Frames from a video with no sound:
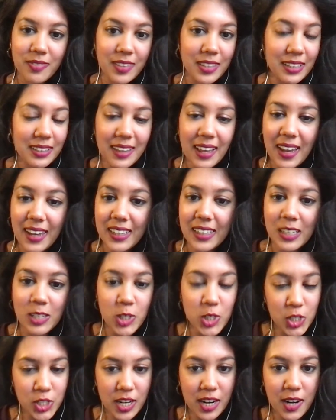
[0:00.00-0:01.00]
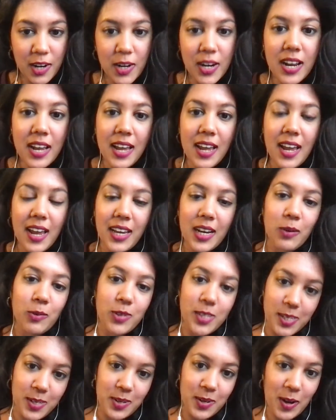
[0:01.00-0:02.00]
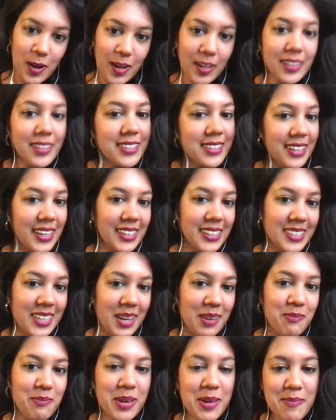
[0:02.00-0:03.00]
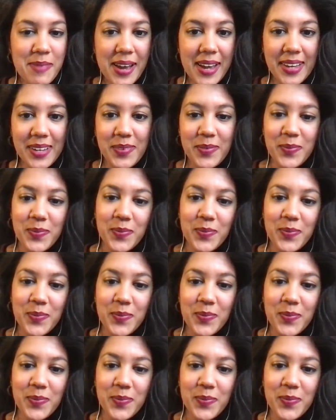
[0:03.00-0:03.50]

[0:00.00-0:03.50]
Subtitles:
like and share, and I will see you all next time. Bye bye.